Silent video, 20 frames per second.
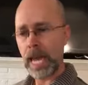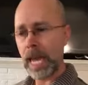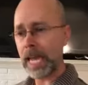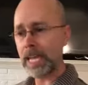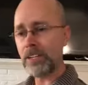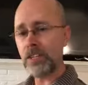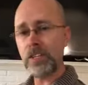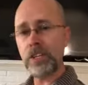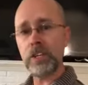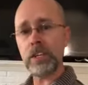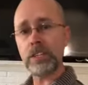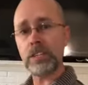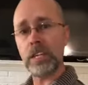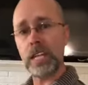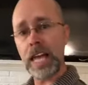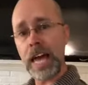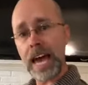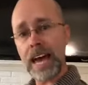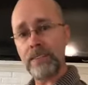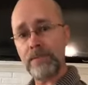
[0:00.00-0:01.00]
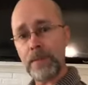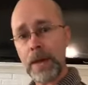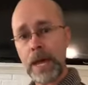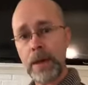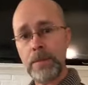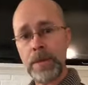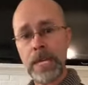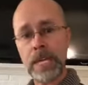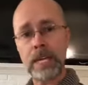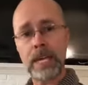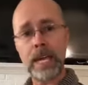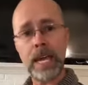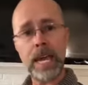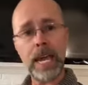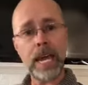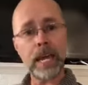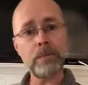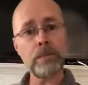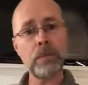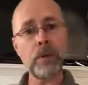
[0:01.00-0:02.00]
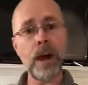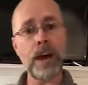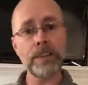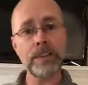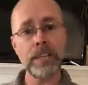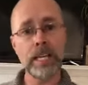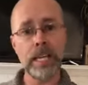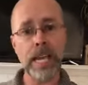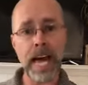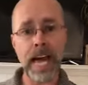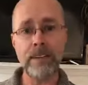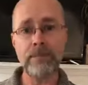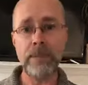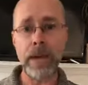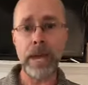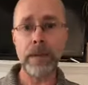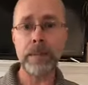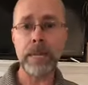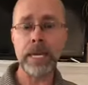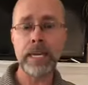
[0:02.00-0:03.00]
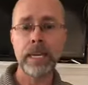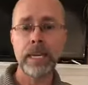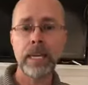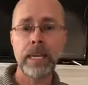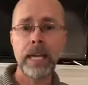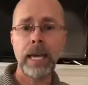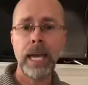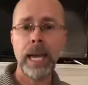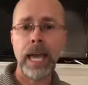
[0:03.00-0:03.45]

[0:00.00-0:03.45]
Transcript: and took the live baby and brought the live baby